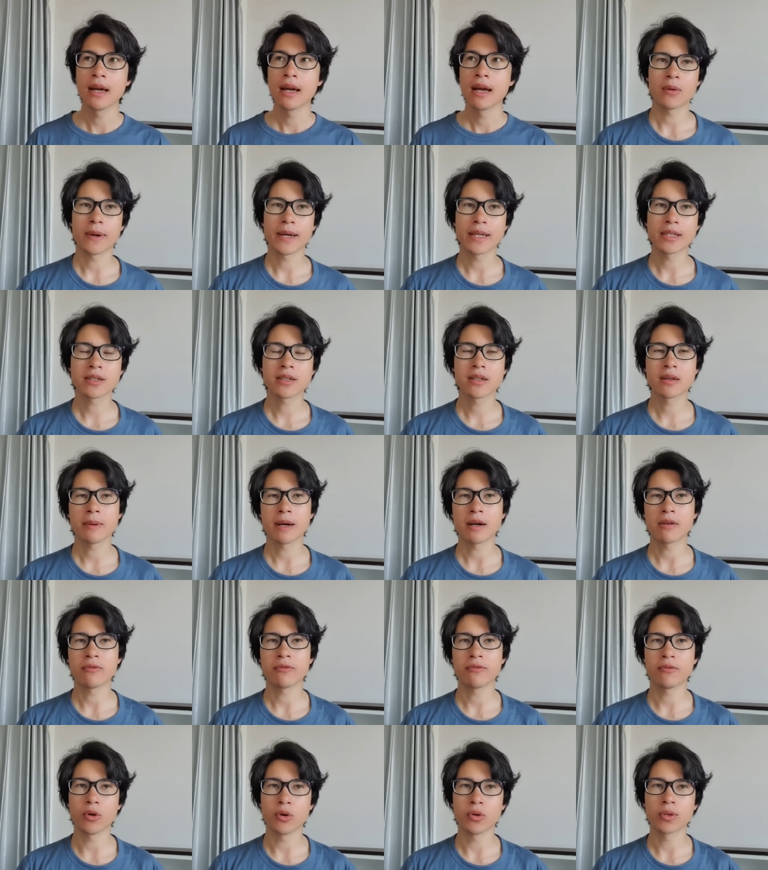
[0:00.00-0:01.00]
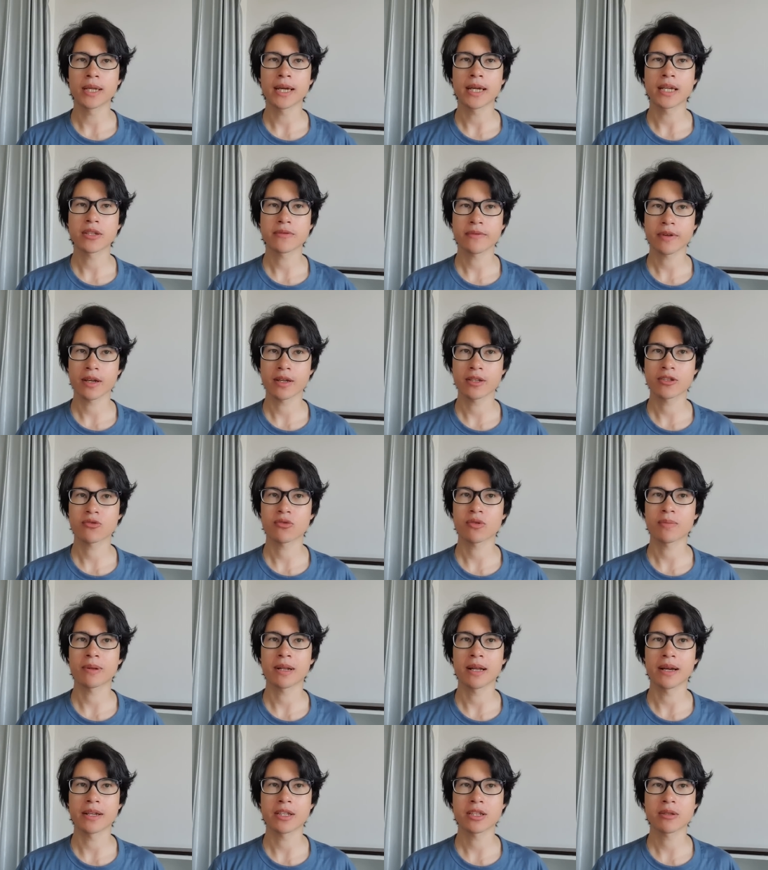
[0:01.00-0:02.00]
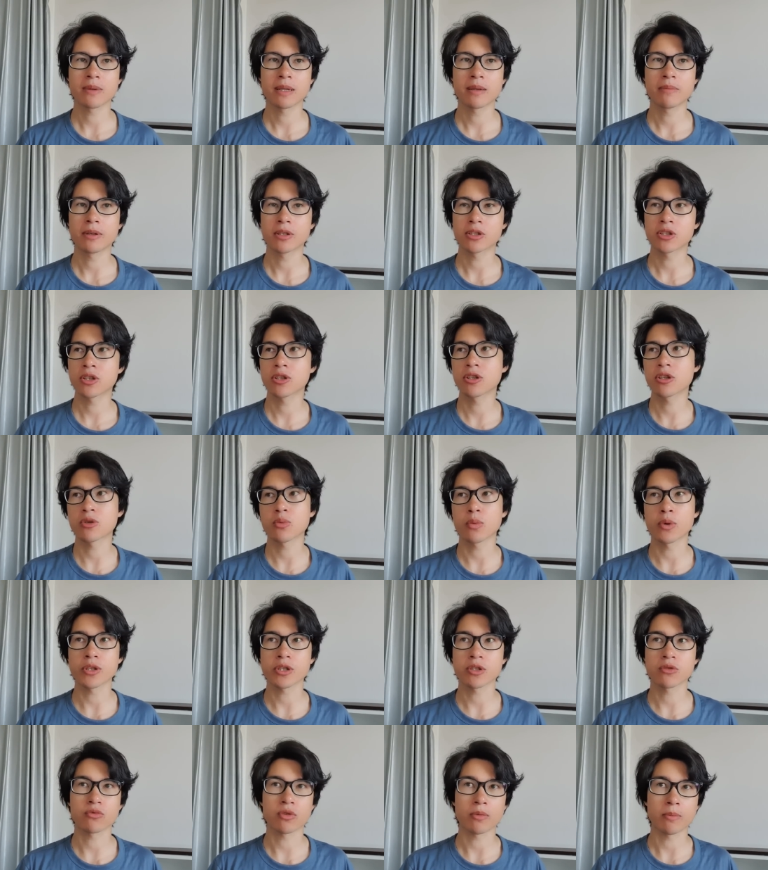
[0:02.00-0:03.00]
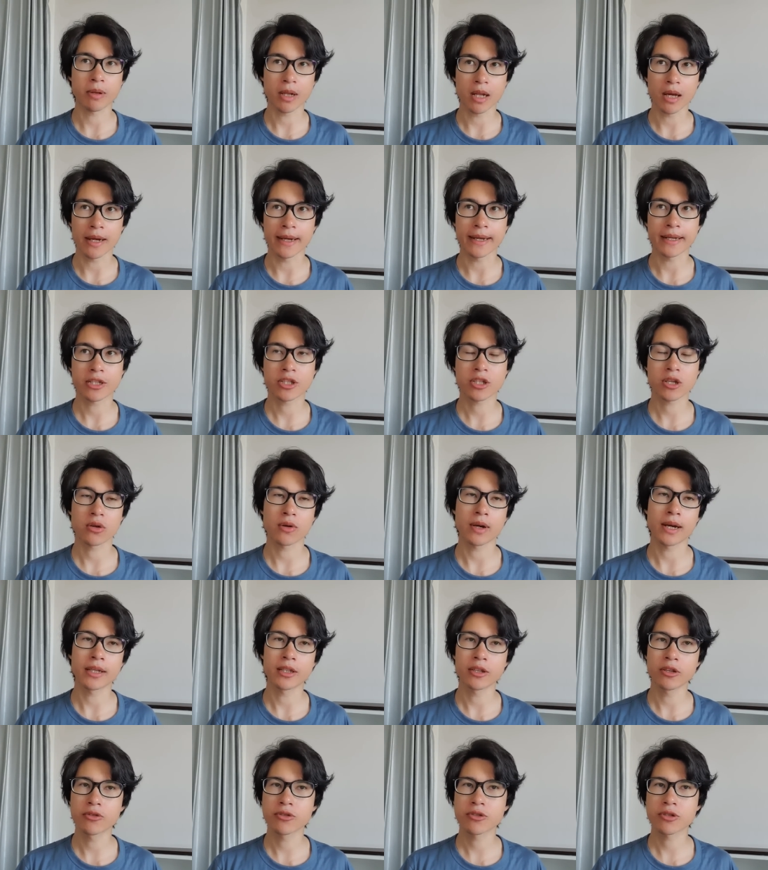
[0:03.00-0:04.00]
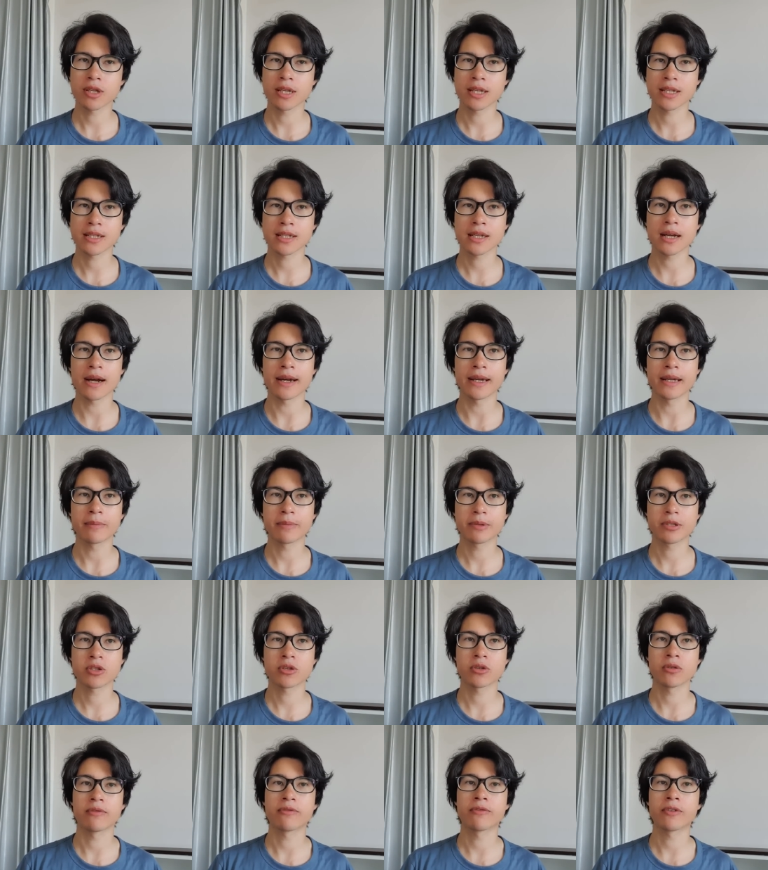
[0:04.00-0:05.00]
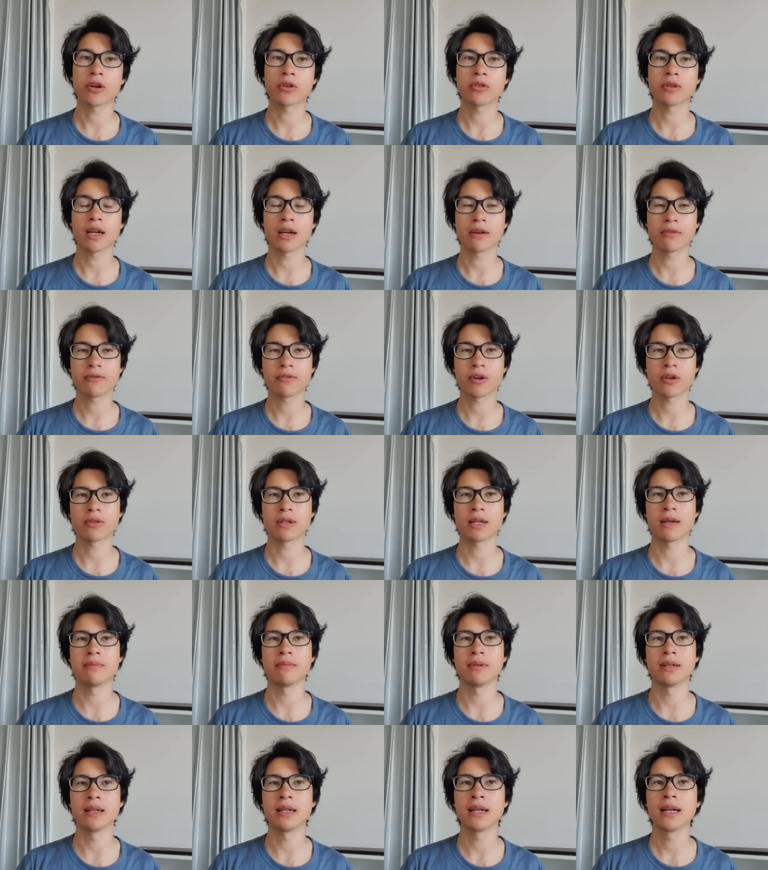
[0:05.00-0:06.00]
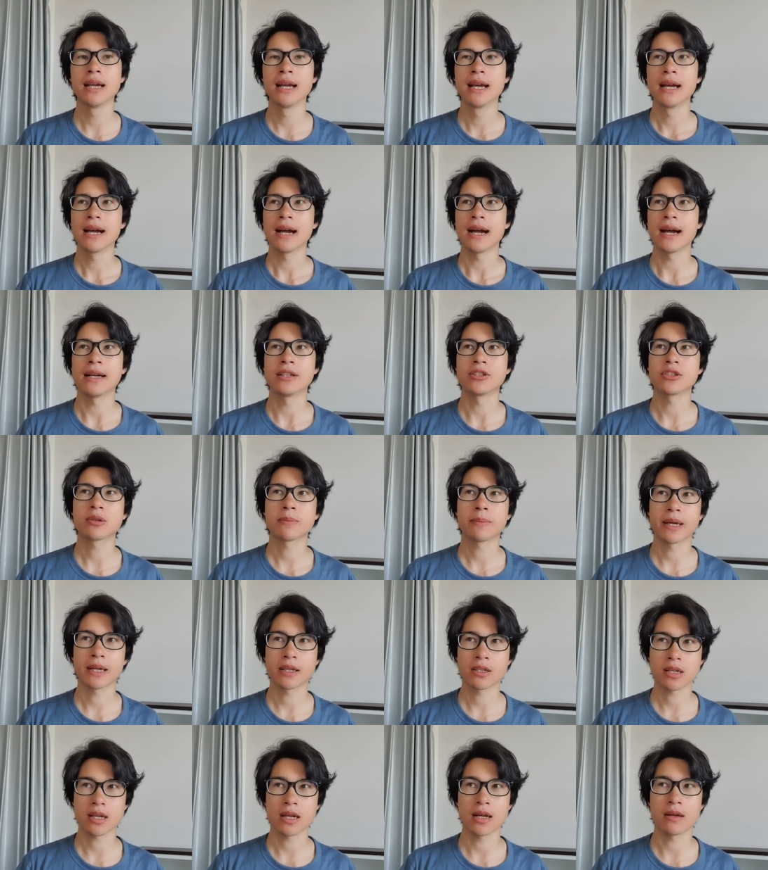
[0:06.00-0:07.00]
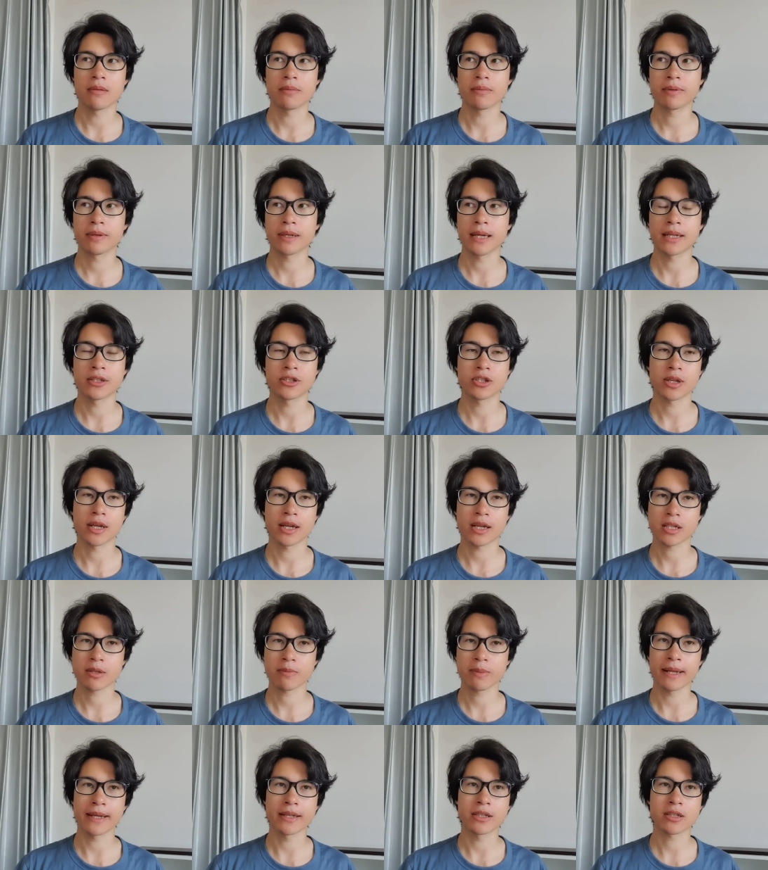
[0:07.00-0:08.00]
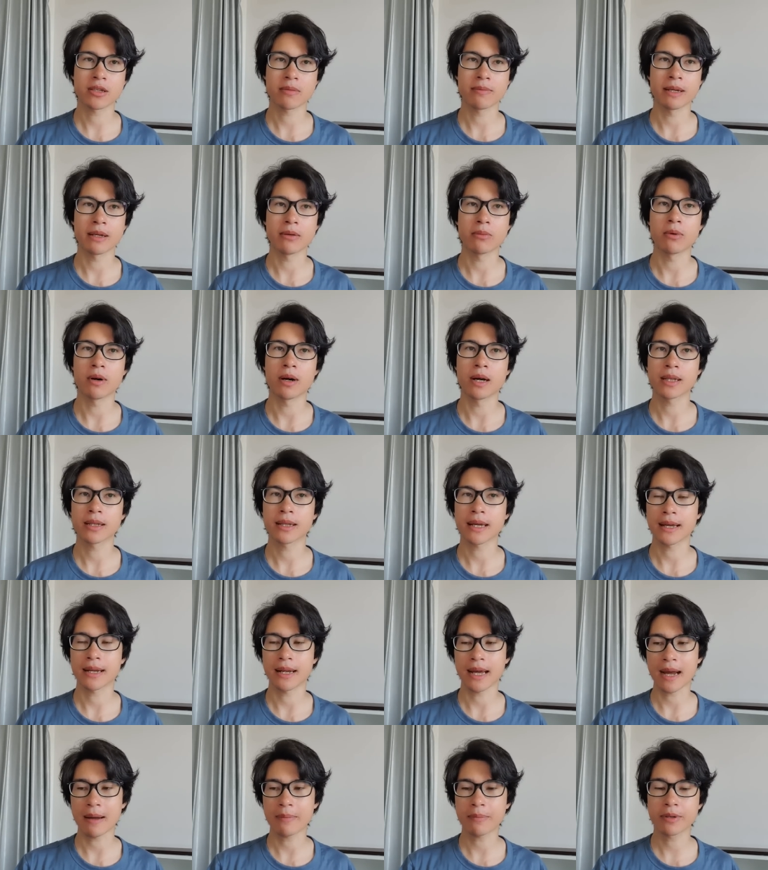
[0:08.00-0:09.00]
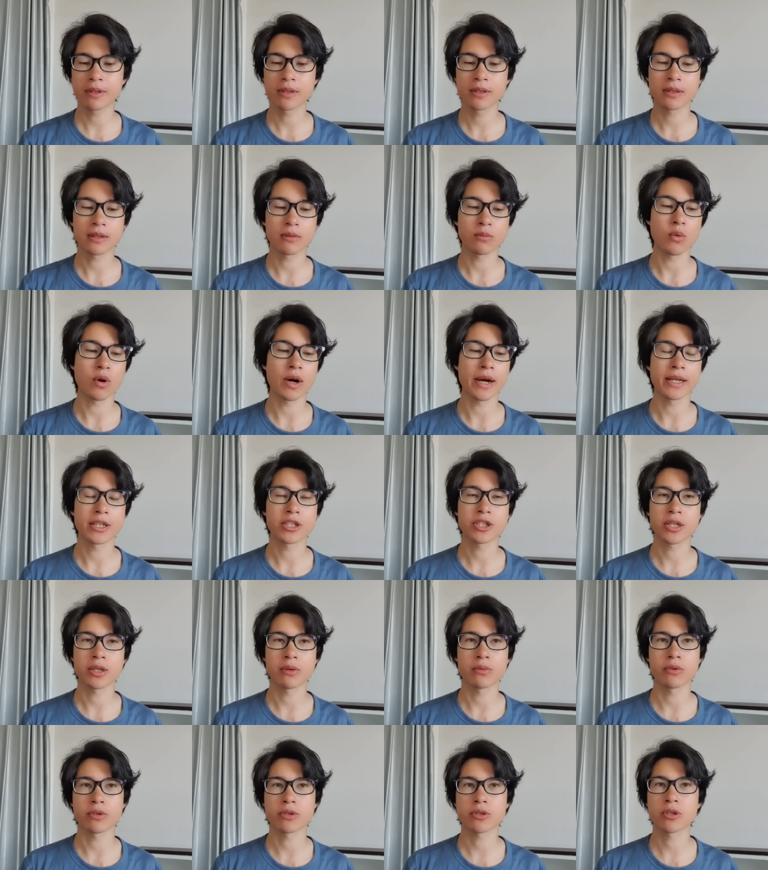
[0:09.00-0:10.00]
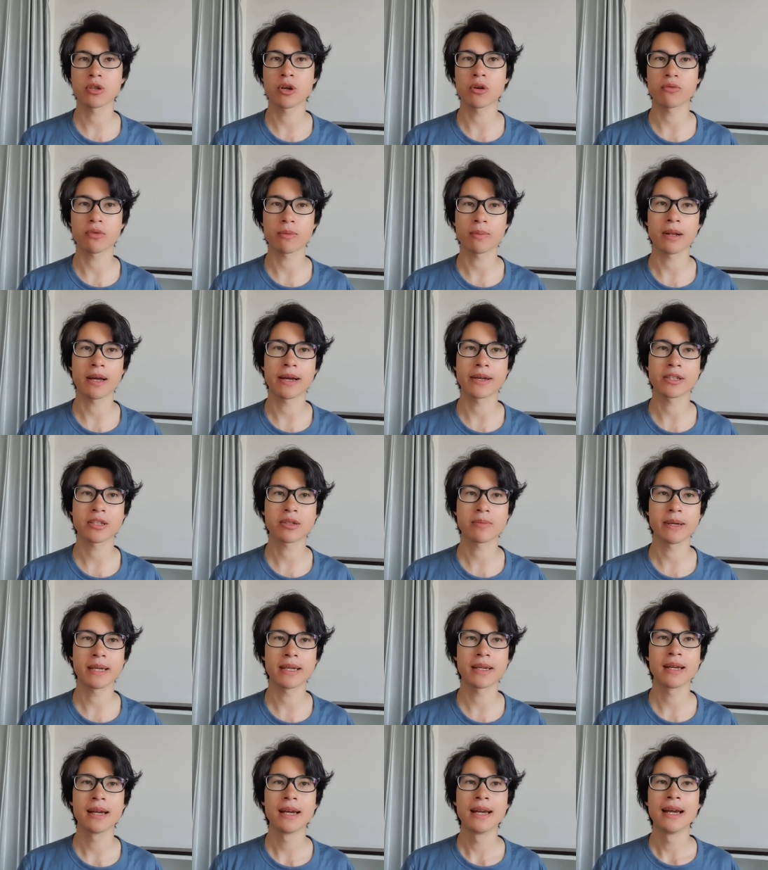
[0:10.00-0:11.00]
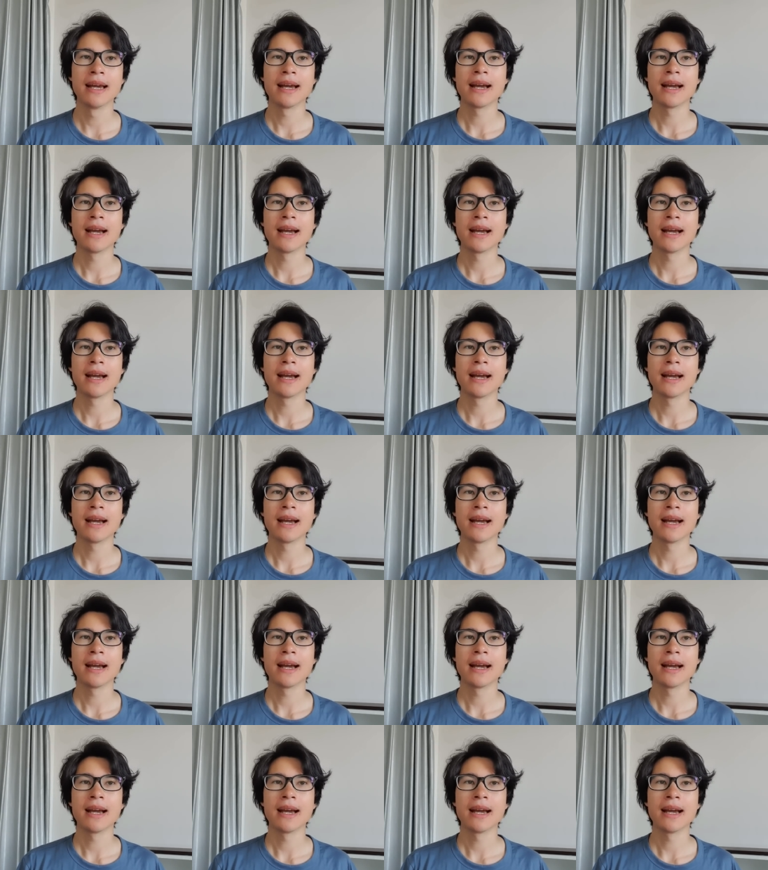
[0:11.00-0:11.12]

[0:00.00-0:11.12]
I waited about four days for her to reply to me, but she just wasn't replying. So I used Skype to phone her phone number and she picked up and she explained to me what had happened and why she was not replying to me.